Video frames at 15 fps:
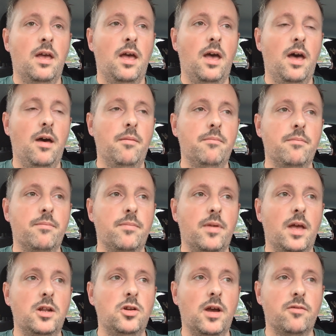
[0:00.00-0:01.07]
and
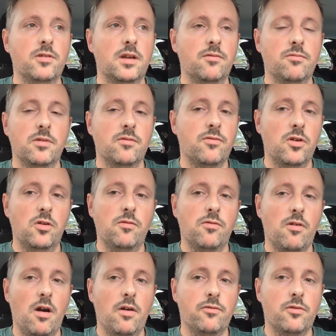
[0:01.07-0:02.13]
you haven't given them the food
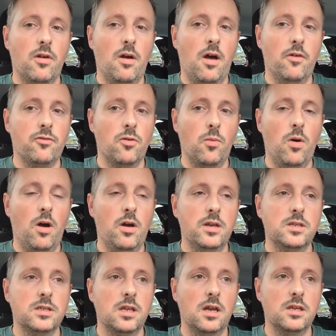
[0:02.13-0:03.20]
for after a while,
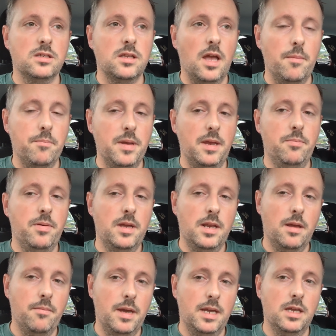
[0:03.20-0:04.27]
it starts like beeping
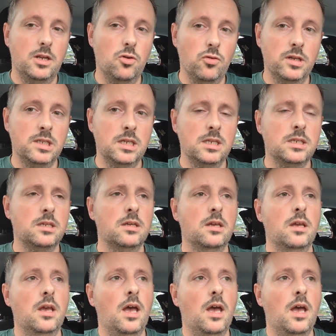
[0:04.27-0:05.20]
and making noises.